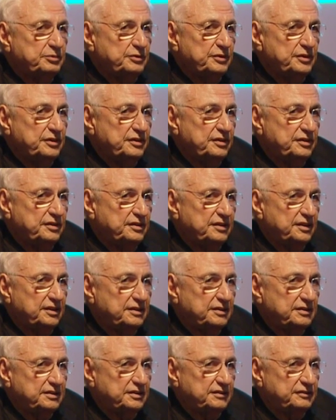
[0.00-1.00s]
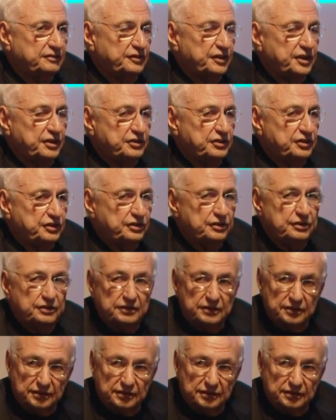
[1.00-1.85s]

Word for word: with uh, a French